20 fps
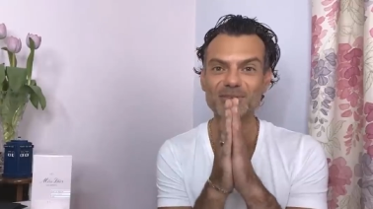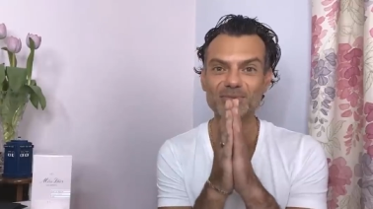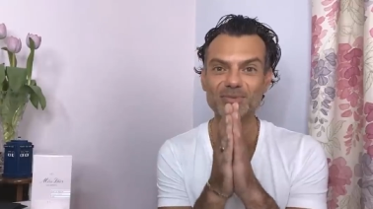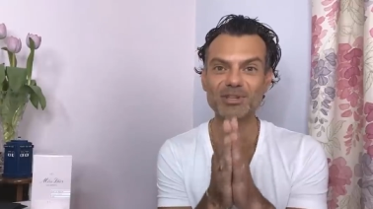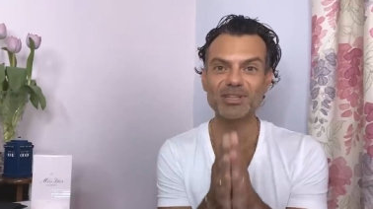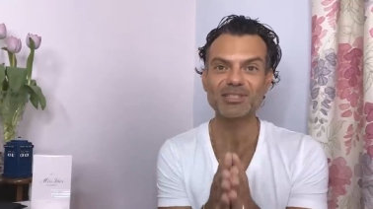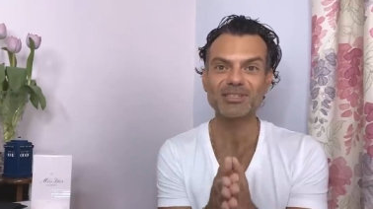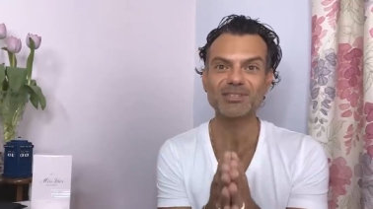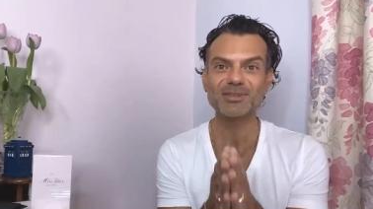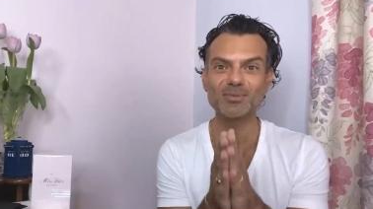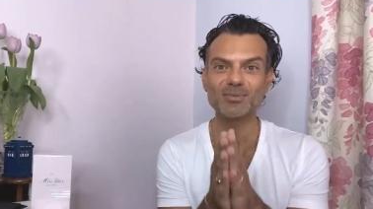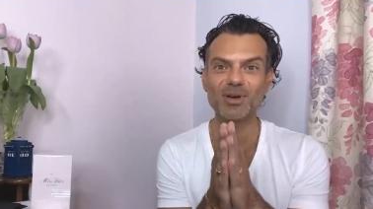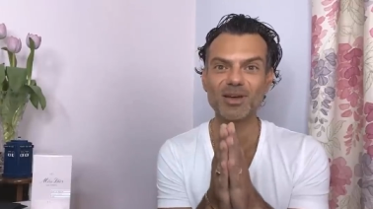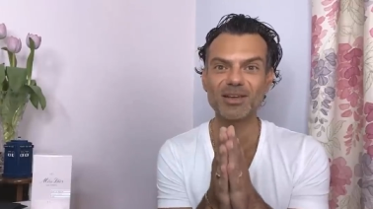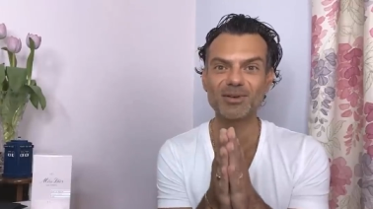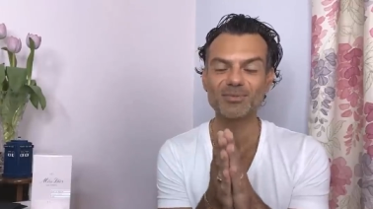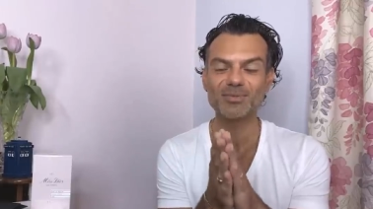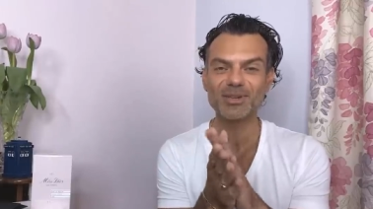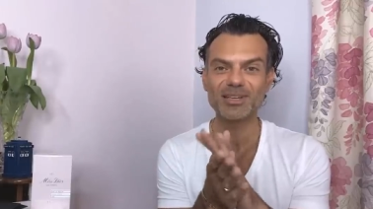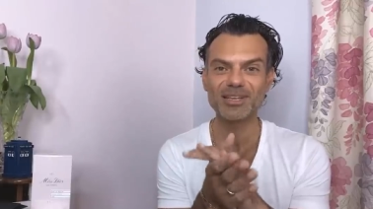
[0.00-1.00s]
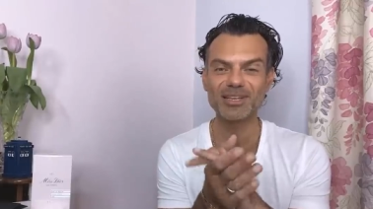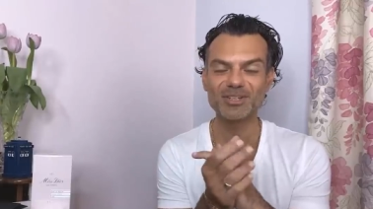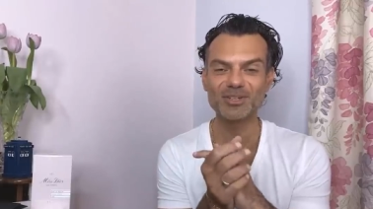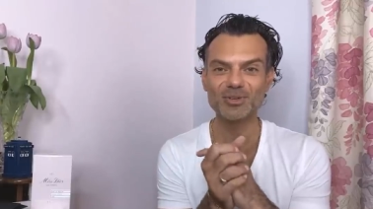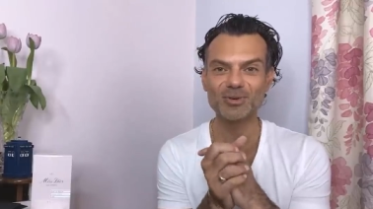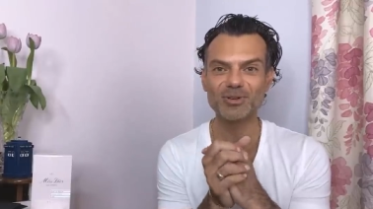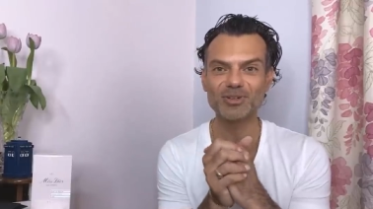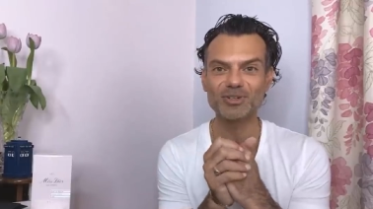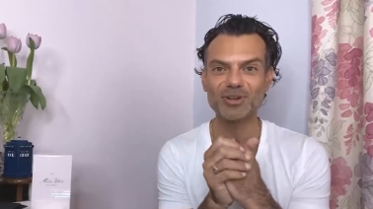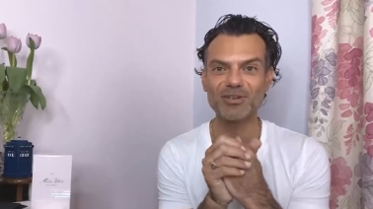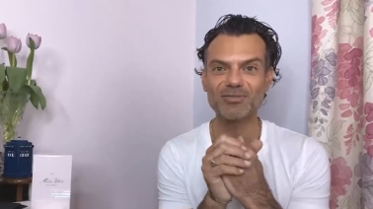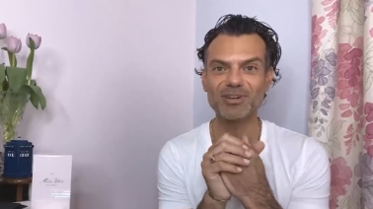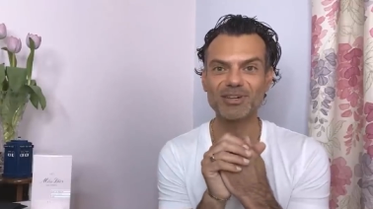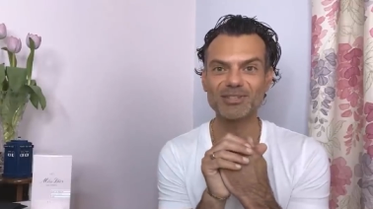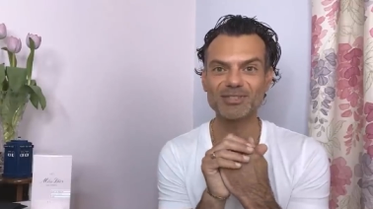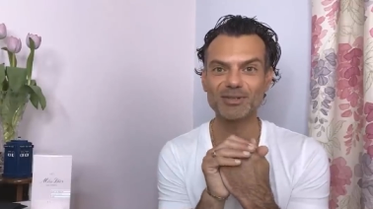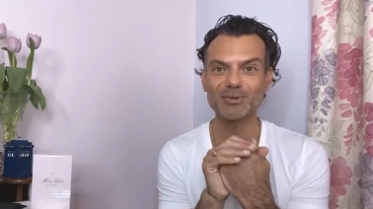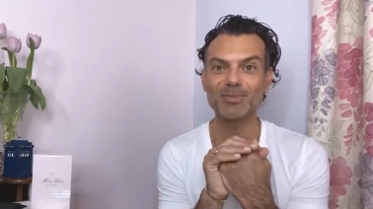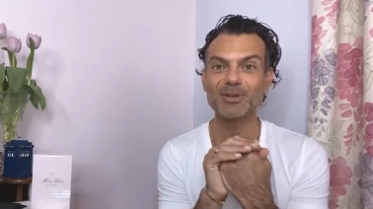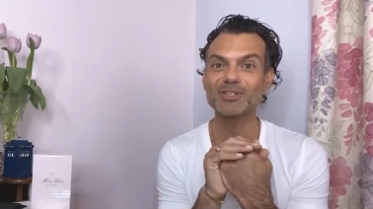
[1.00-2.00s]
the reason why we enjoy
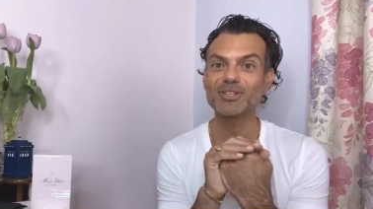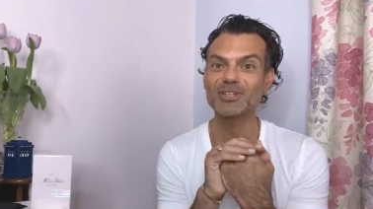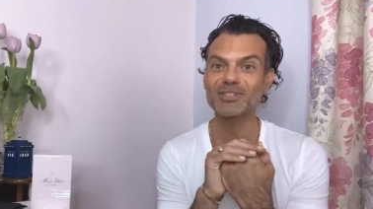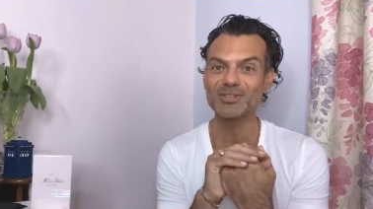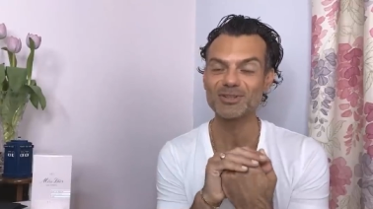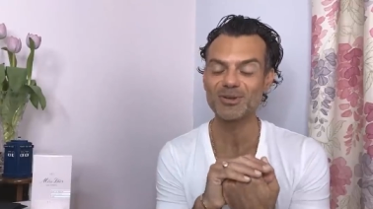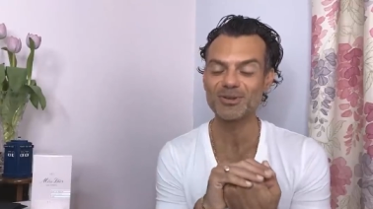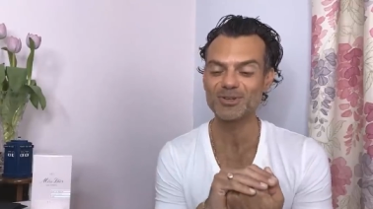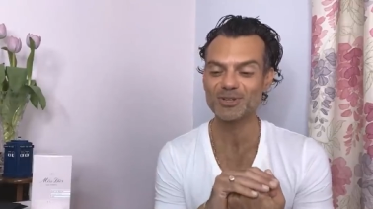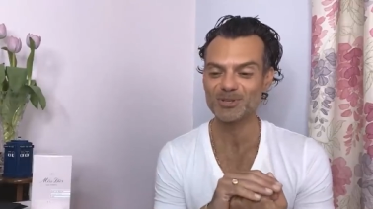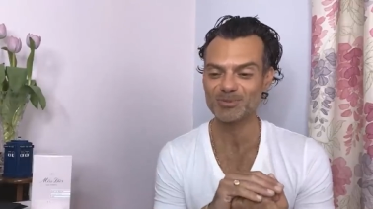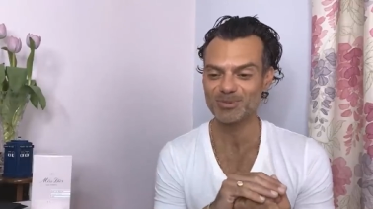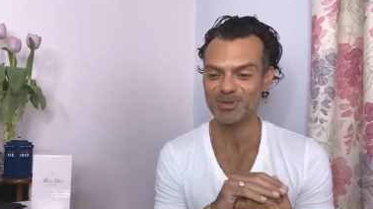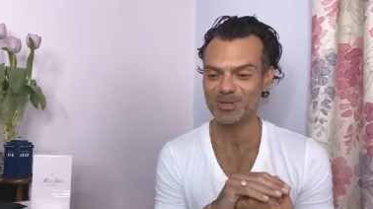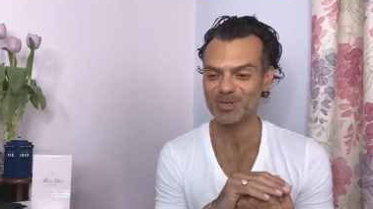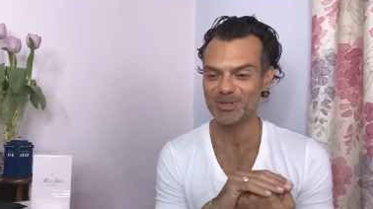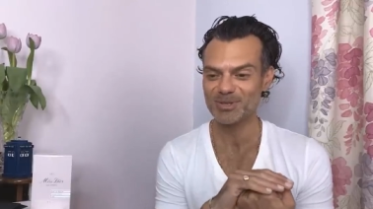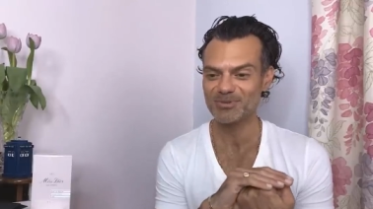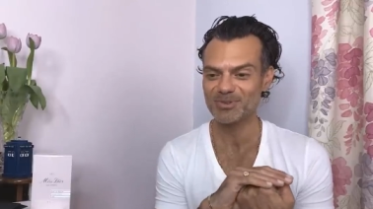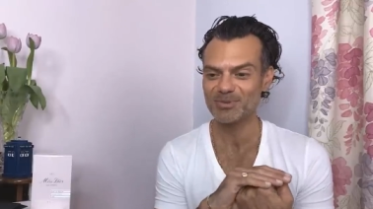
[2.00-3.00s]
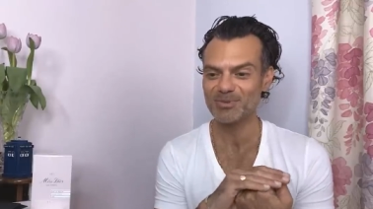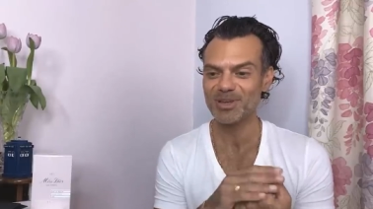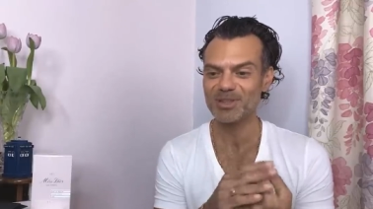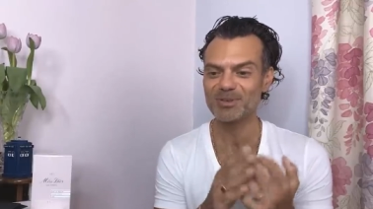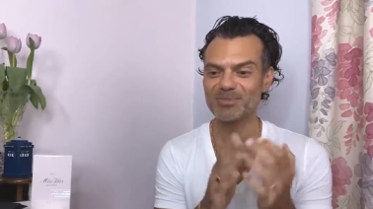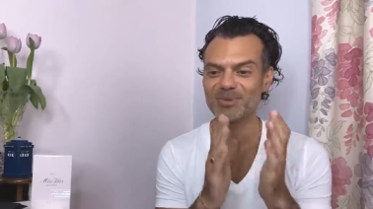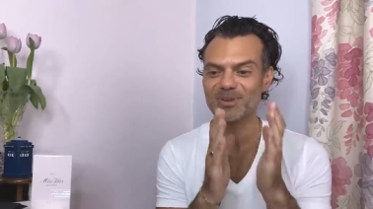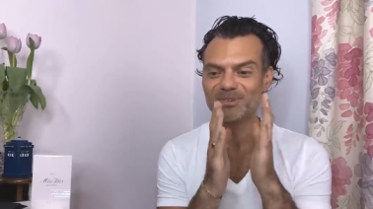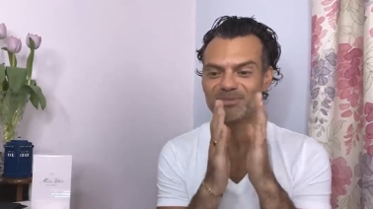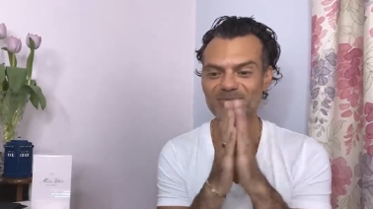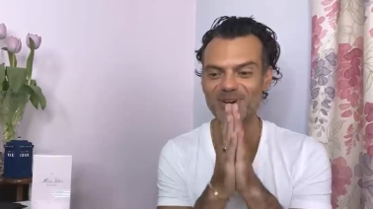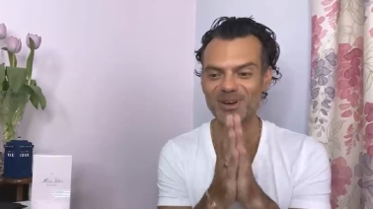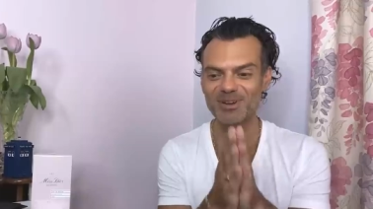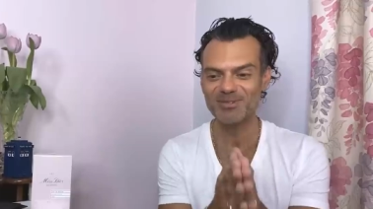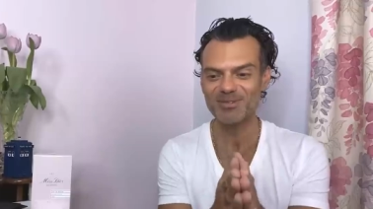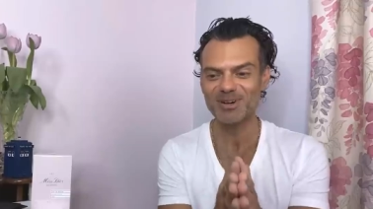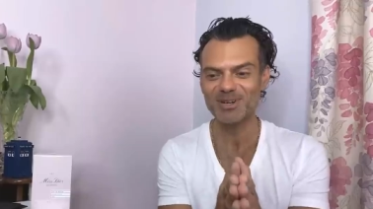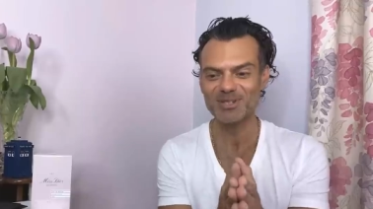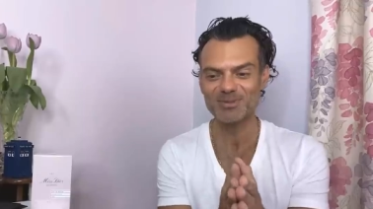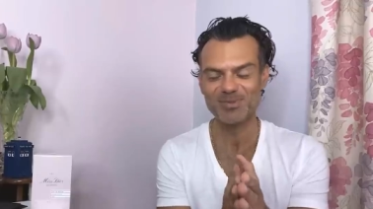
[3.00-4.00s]
traveling so much is not just because of the weather, but a very
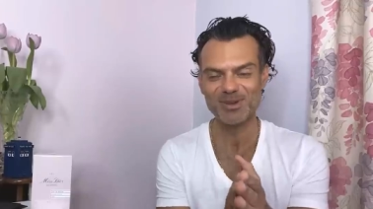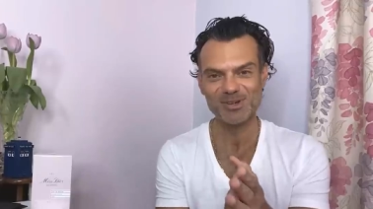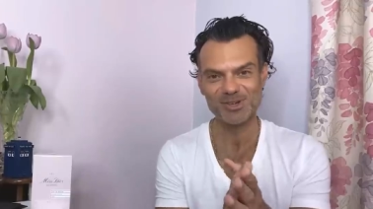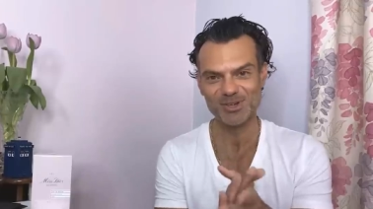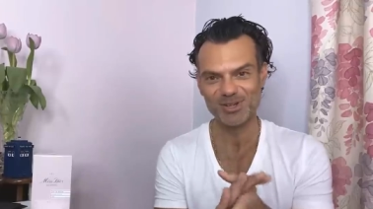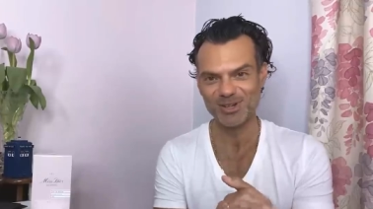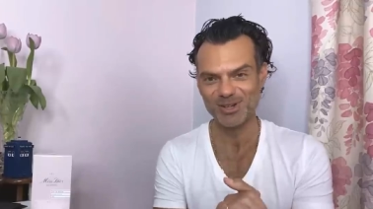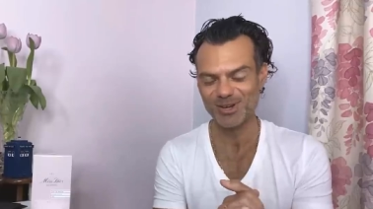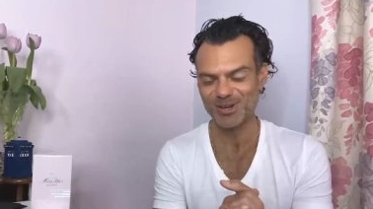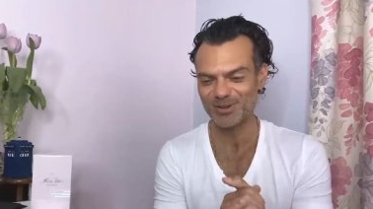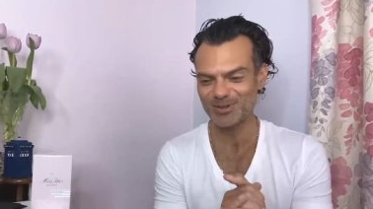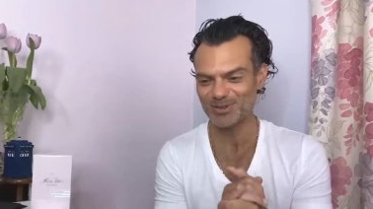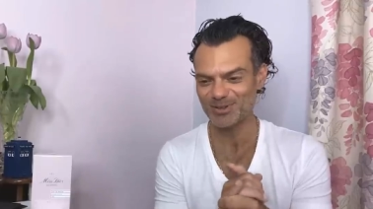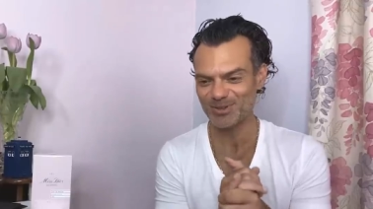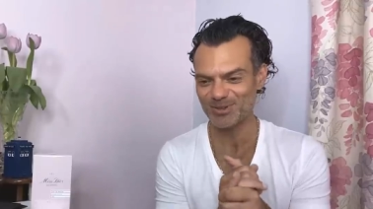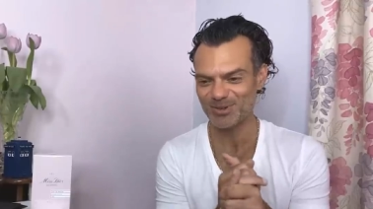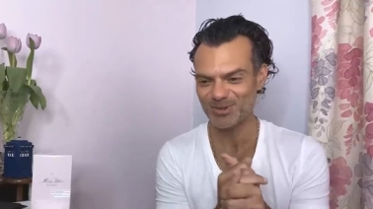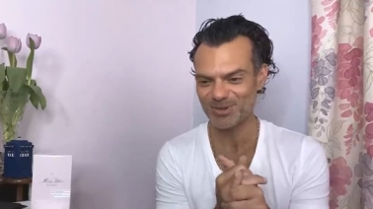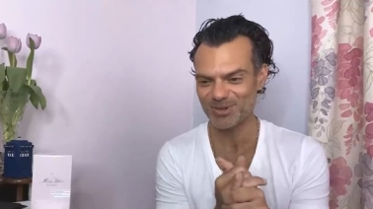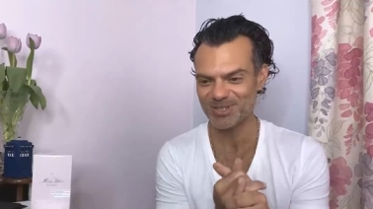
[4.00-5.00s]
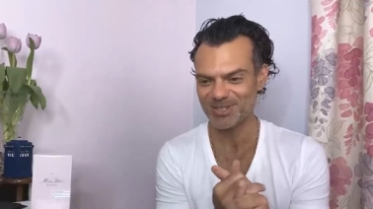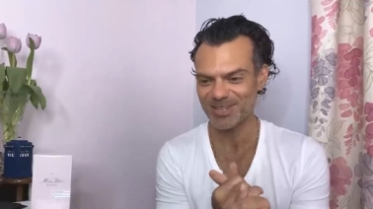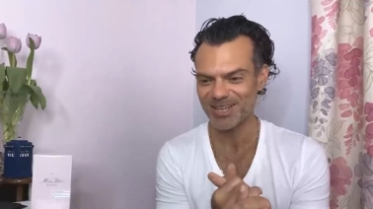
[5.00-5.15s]
very special hello to you, Chris.